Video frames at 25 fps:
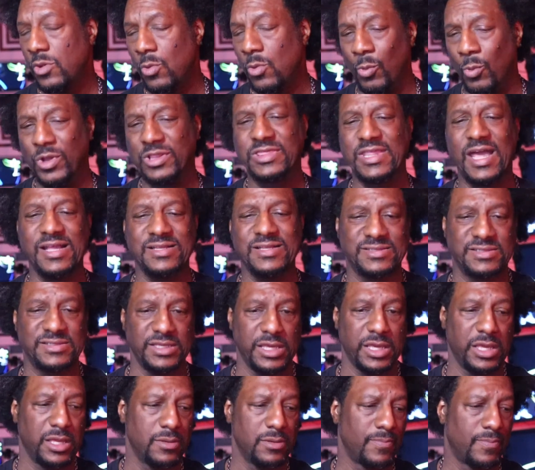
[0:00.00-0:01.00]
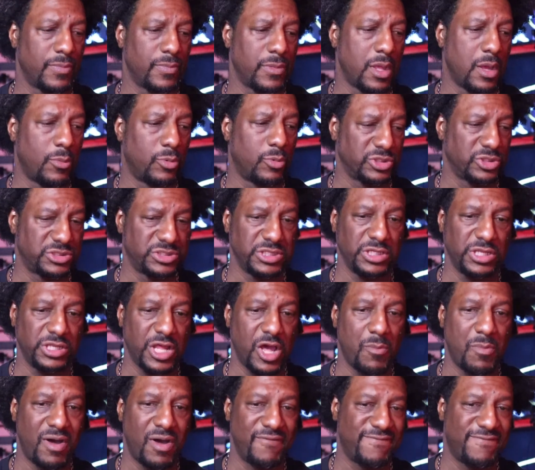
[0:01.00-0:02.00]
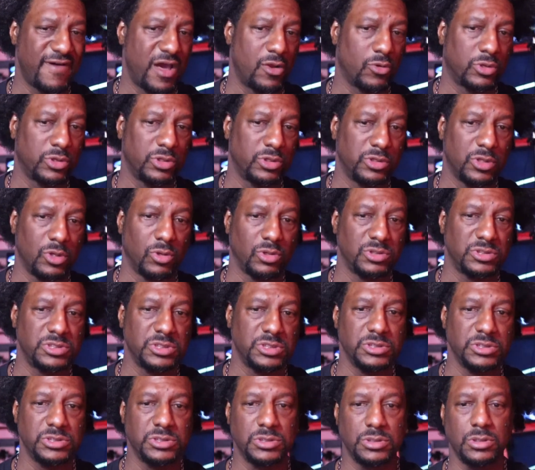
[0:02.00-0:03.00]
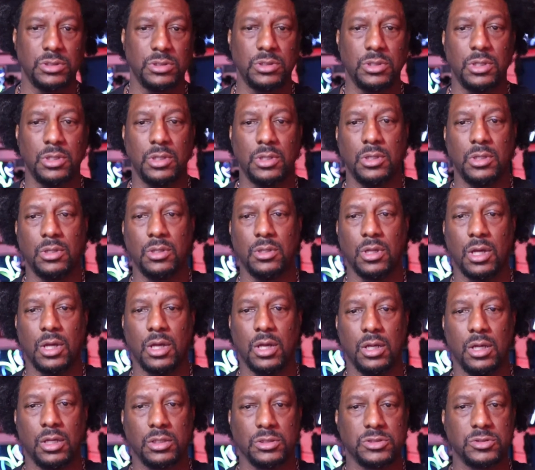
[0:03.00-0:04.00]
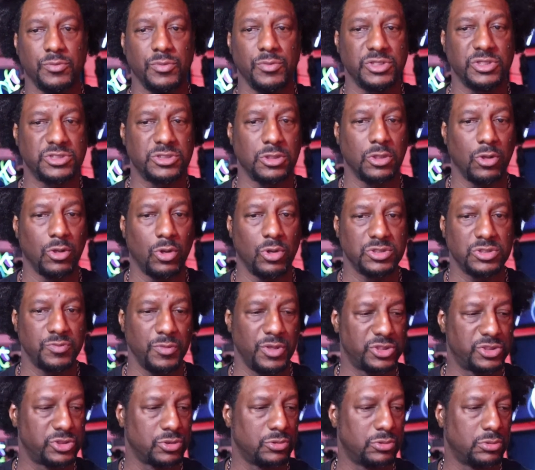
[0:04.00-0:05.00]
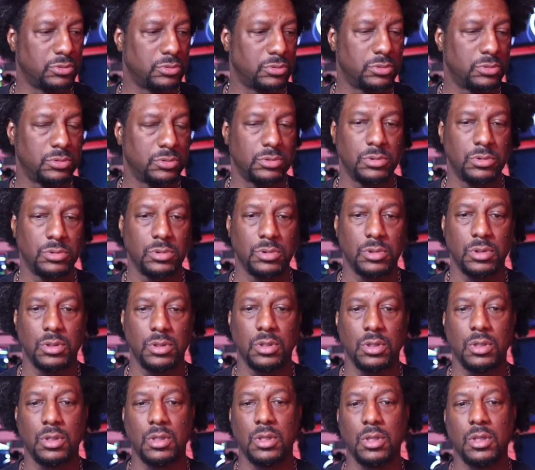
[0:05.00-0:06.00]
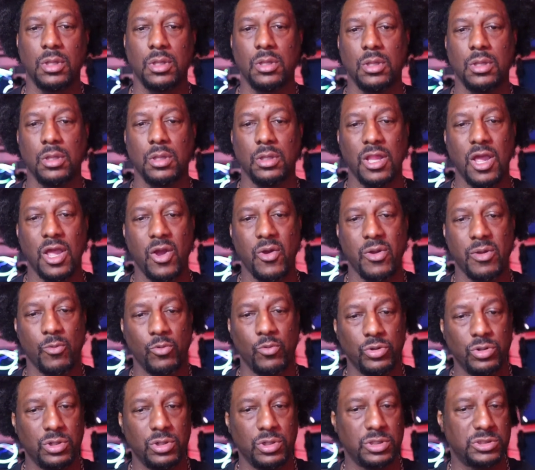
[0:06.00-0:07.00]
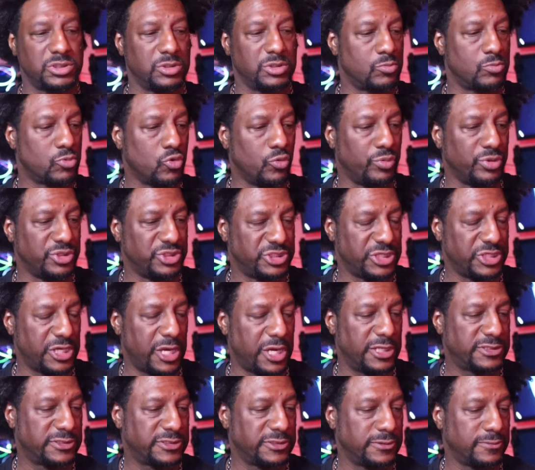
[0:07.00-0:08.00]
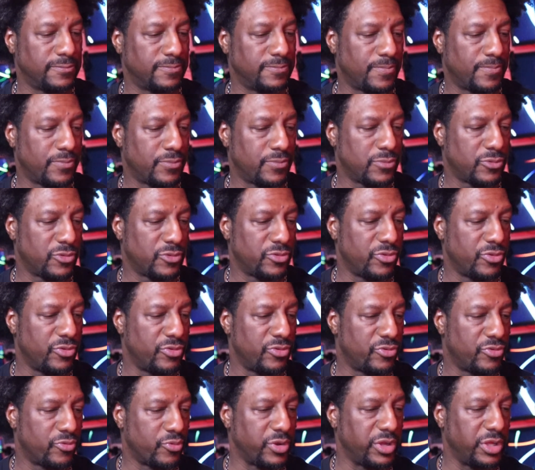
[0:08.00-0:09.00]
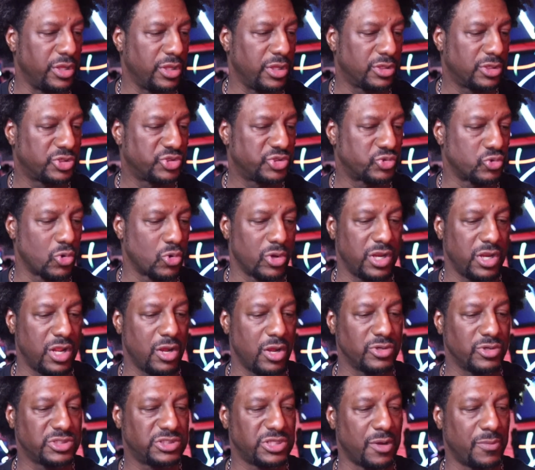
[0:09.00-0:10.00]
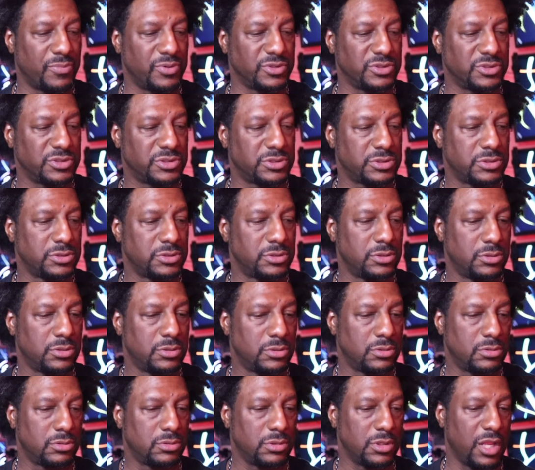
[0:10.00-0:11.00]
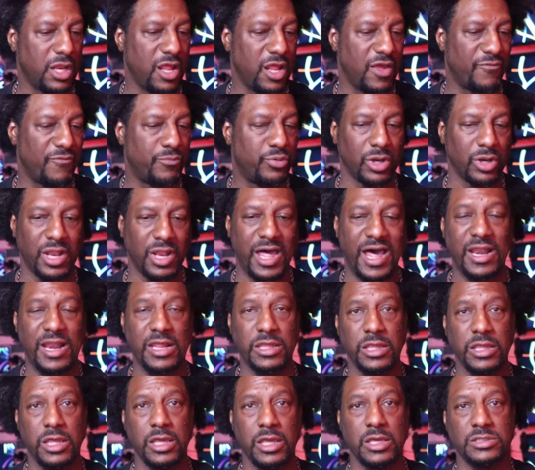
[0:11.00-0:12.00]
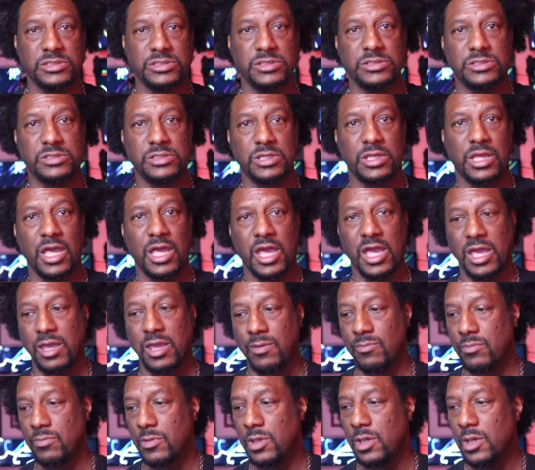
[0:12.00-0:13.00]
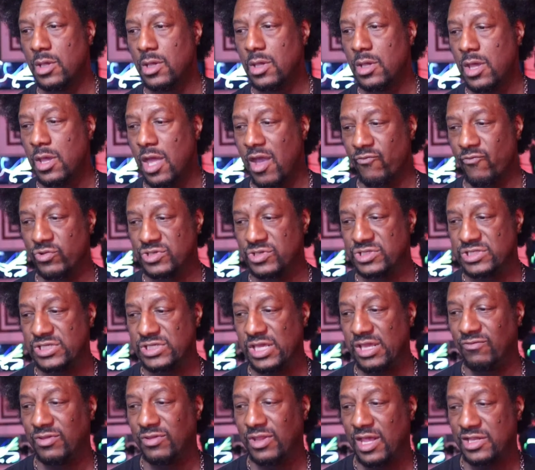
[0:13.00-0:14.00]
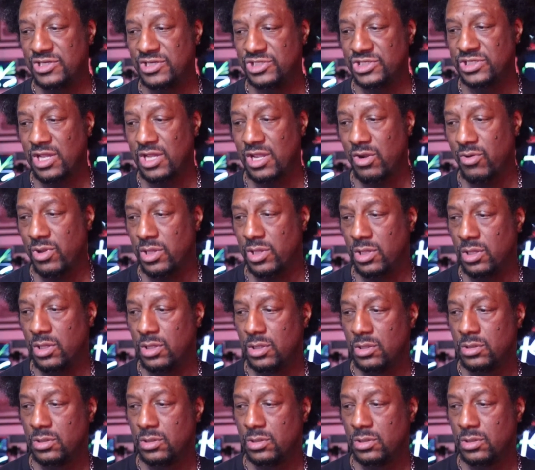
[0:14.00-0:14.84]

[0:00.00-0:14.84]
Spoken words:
With that said, I want to send out my final condolences to Mr. Lois Mitchell, Larry Woods, and Reuben Johnson, three extraordinary steppers that have put a lot of years into the game, have received legendary